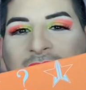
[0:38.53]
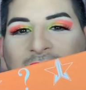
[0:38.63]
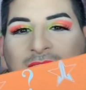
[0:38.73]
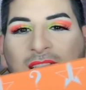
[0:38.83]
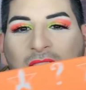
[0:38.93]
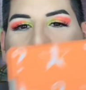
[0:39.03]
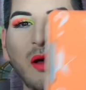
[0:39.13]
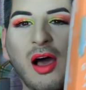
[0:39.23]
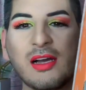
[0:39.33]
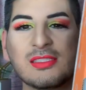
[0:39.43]
this is the
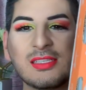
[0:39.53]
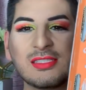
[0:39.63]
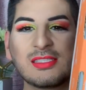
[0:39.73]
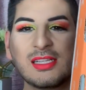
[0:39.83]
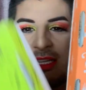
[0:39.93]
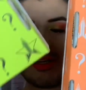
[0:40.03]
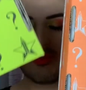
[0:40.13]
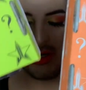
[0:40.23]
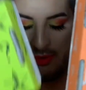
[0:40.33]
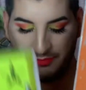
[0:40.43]
box, this is the little
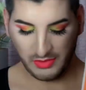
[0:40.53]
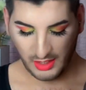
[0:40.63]
one,